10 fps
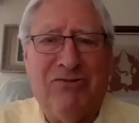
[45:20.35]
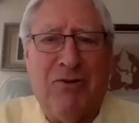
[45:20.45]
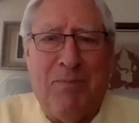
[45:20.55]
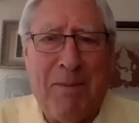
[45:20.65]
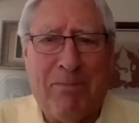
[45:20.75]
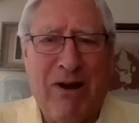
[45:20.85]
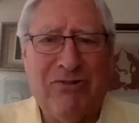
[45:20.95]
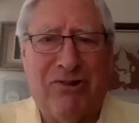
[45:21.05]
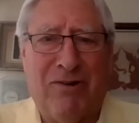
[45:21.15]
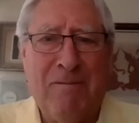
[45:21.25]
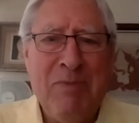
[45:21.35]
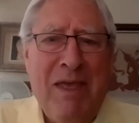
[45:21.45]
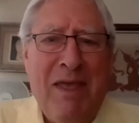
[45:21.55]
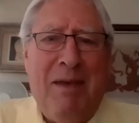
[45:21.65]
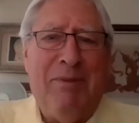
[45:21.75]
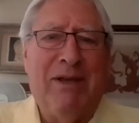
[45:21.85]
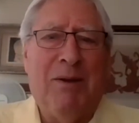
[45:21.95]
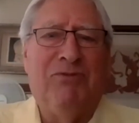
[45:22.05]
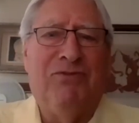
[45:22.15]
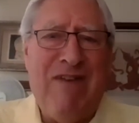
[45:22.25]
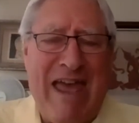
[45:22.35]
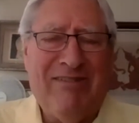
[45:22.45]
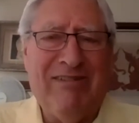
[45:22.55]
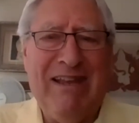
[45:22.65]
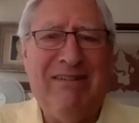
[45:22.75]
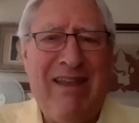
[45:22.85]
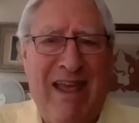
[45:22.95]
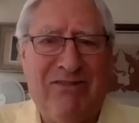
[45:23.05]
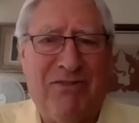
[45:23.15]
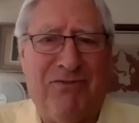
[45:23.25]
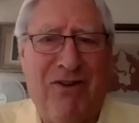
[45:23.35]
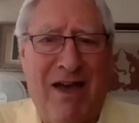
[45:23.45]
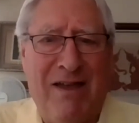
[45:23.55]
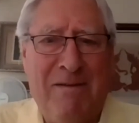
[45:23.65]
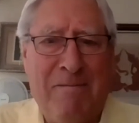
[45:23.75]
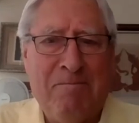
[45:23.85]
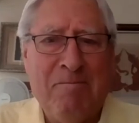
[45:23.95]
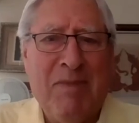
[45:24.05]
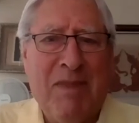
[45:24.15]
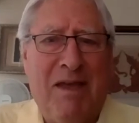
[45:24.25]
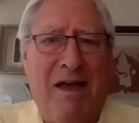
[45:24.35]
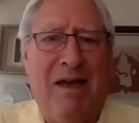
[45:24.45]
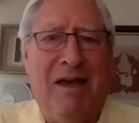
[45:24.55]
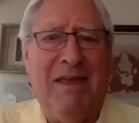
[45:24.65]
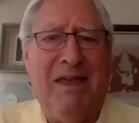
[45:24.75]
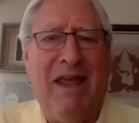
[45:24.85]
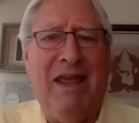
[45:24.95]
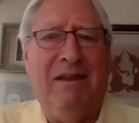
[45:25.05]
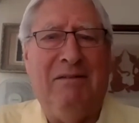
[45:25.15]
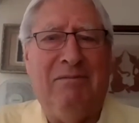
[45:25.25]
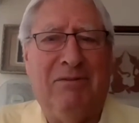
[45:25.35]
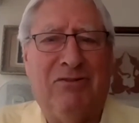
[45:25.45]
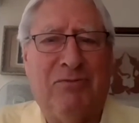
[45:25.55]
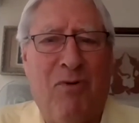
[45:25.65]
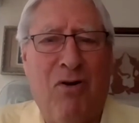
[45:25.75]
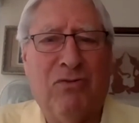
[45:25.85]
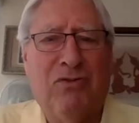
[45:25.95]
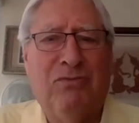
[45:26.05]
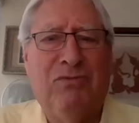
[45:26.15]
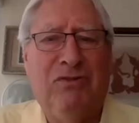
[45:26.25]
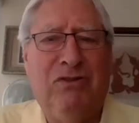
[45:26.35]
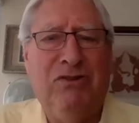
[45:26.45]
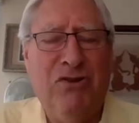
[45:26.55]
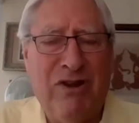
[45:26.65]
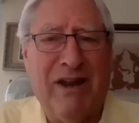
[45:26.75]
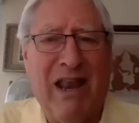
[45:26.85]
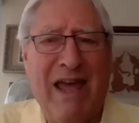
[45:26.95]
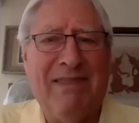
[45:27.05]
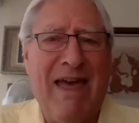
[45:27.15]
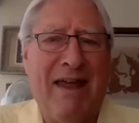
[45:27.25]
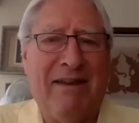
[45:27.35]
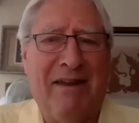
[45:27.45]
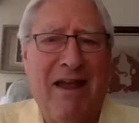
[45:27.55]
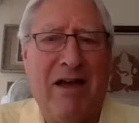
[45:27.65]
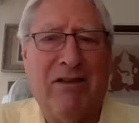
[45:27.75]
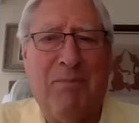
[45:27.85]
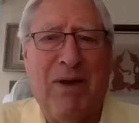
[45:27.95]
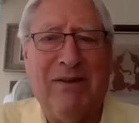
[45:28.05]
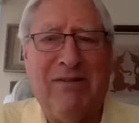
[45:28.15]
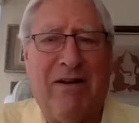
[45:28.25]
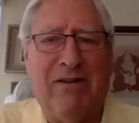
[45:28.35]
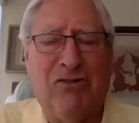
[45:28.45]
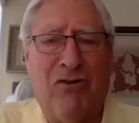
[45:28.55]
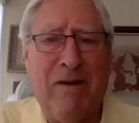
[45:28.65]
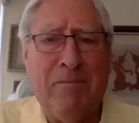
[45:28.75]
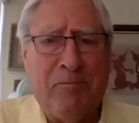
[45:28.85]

So peer pressure becomes vastly intensified in a small unit like that in occupied territory.